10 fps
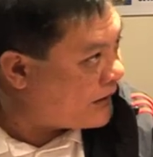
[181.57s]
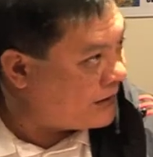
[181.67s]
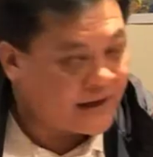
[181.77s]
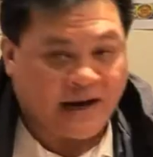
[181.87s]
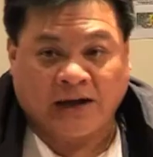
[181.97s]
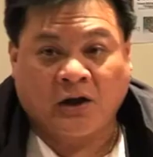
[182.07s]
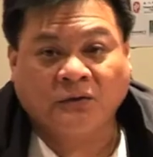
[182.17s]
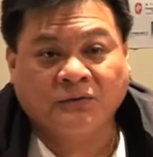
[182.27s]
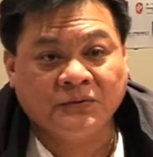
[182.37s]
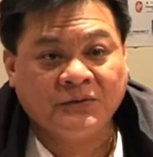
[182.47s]
right, and
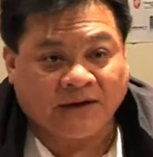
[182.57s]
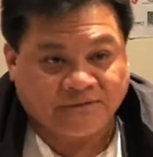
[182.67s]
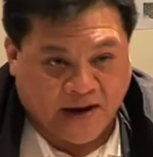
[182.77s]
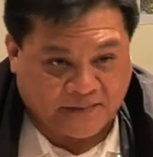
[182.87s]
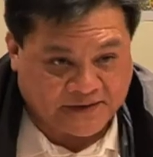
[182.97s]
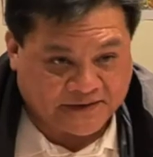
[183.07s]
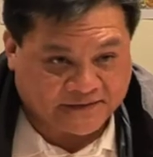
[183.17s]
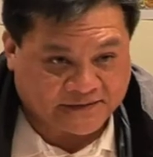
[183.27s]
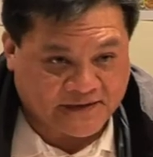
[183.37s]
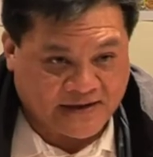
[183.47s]
onto their
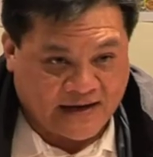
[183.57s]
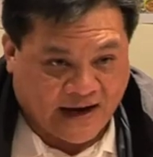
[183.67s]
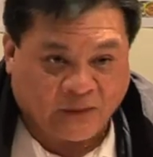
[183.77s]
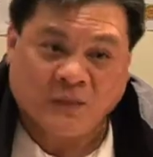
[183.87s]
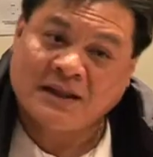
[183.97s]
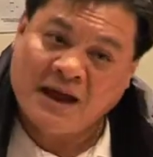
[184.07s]
families. And what